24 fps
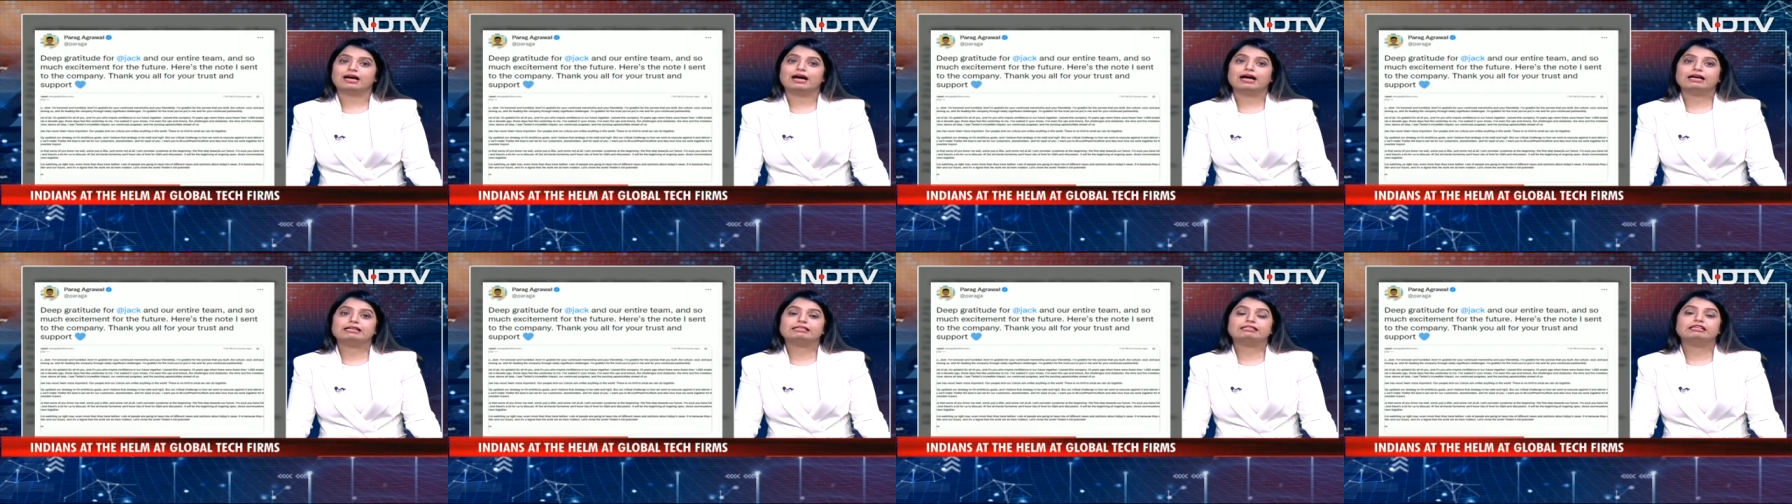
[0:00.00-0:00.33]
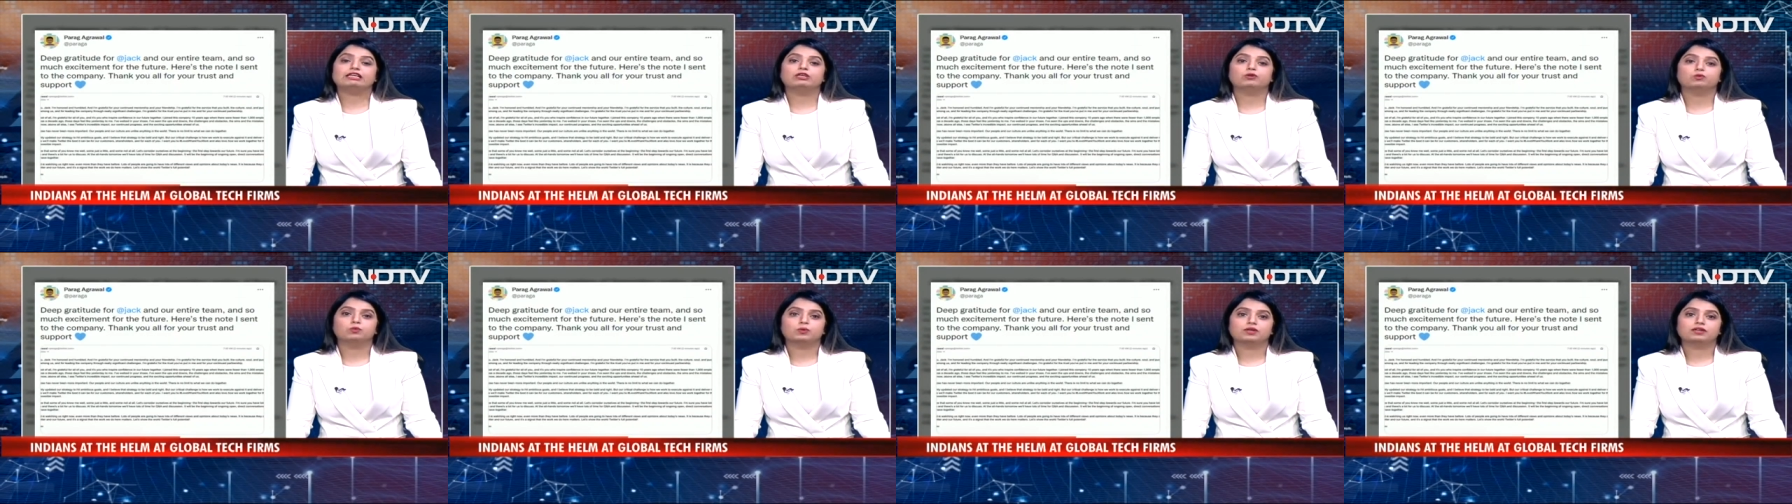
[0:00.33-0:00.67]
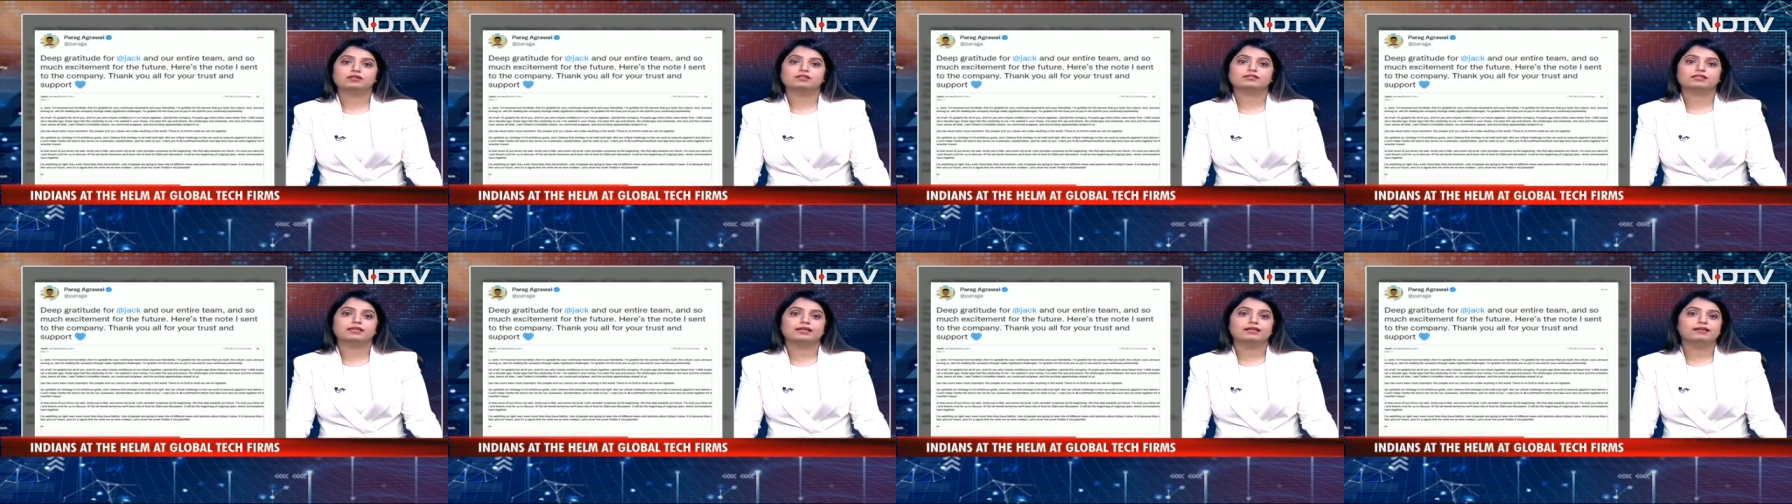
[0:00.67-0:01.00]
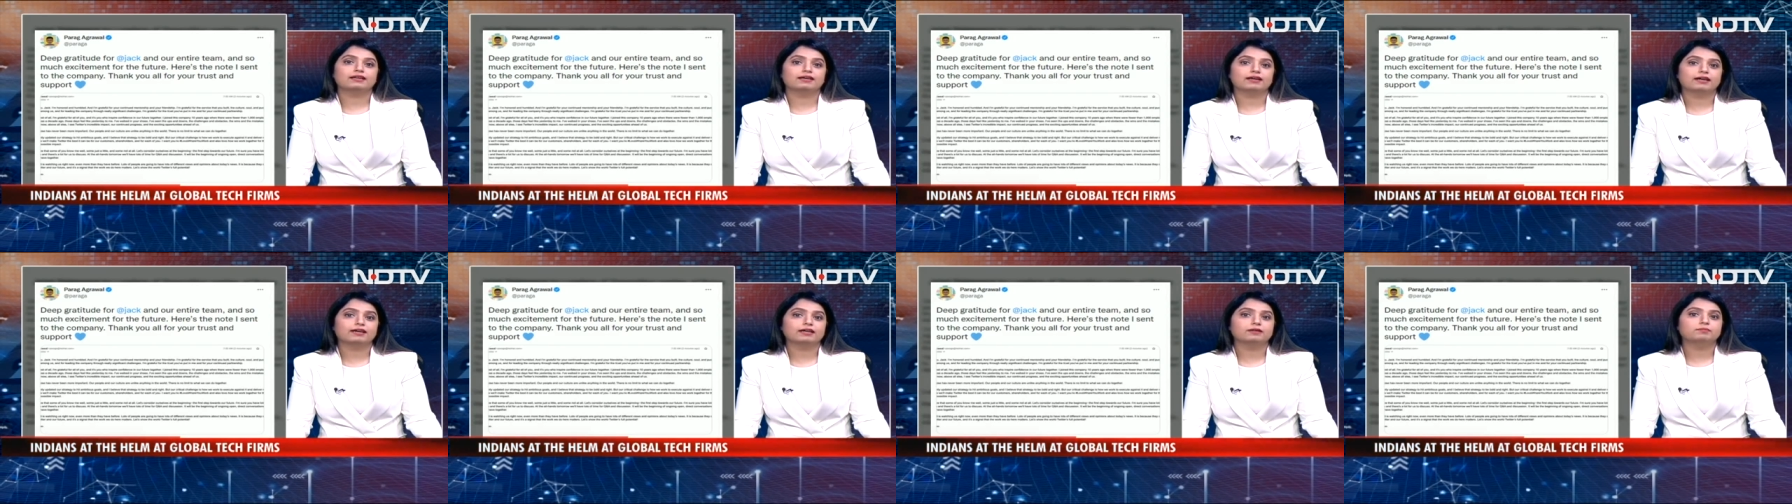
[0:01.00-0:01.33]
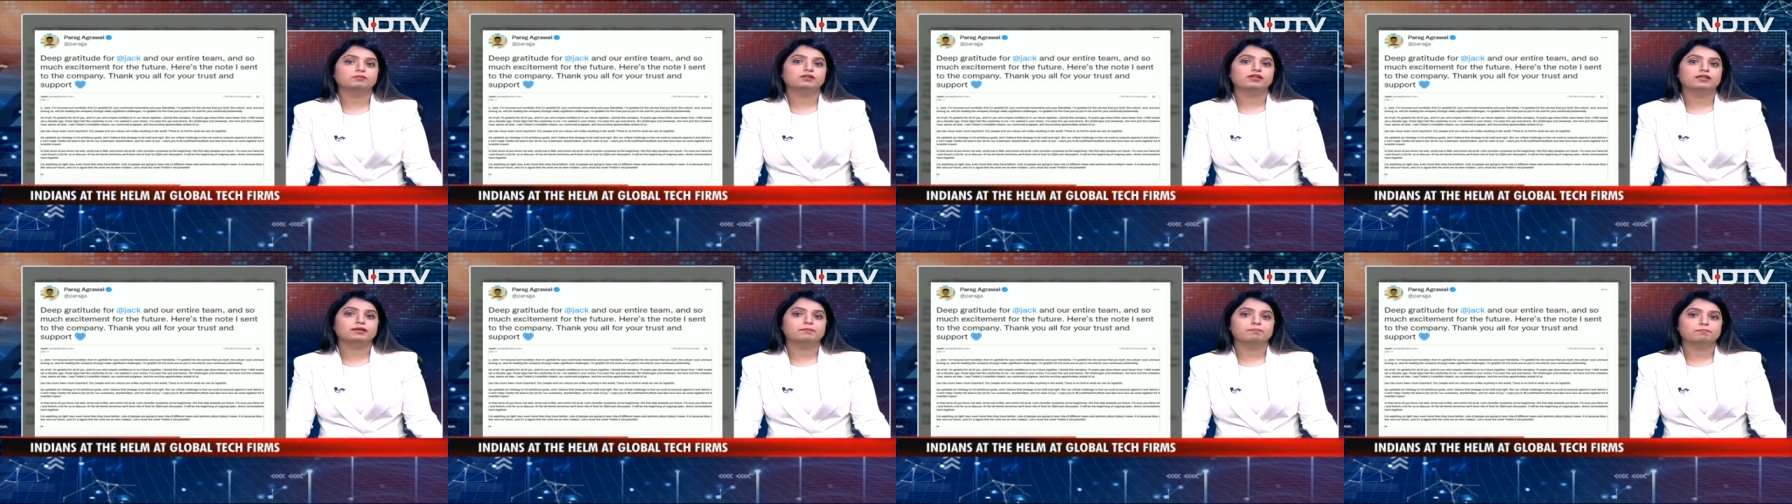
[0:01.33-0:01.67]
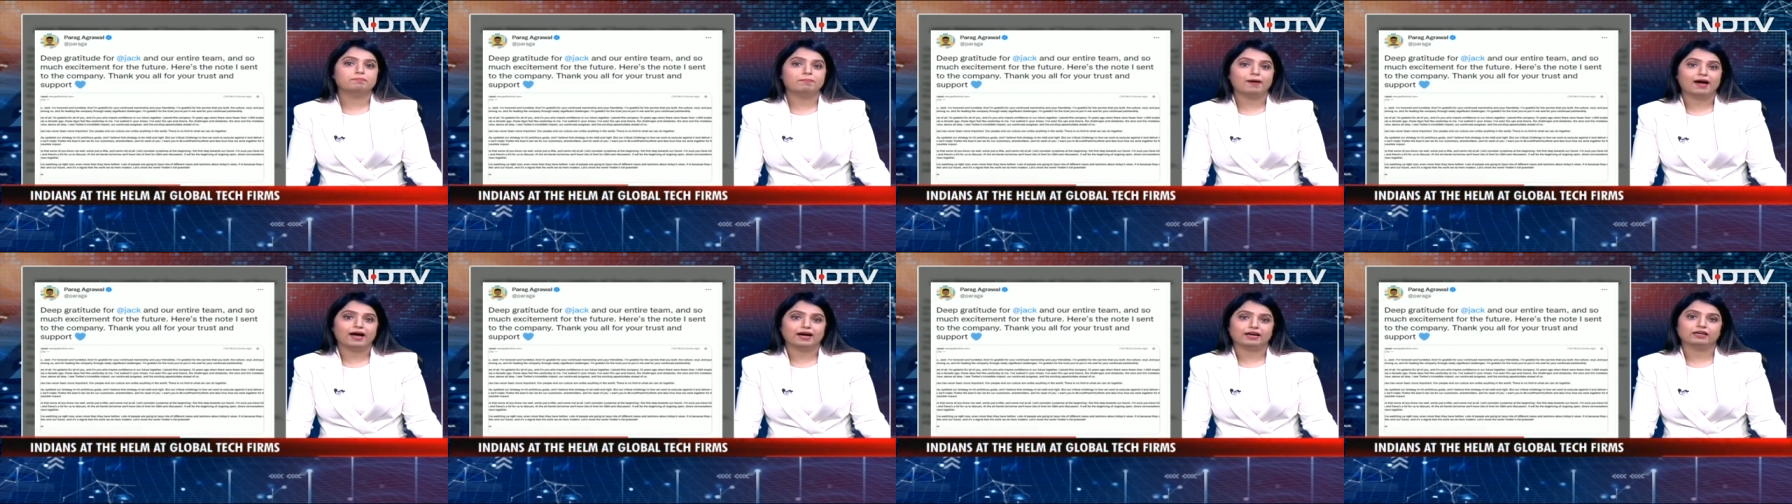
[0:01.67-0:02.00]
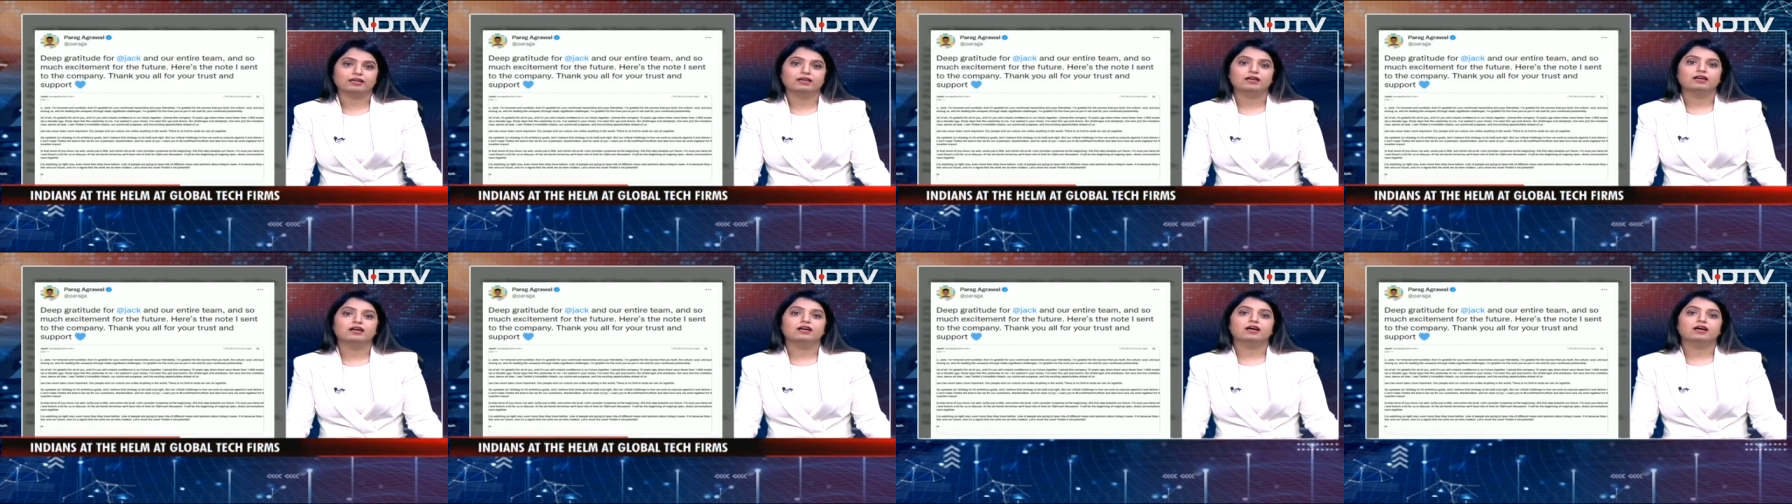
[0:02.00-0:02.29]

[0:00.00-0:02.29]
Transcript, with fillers: I see Twitter's incredible impact,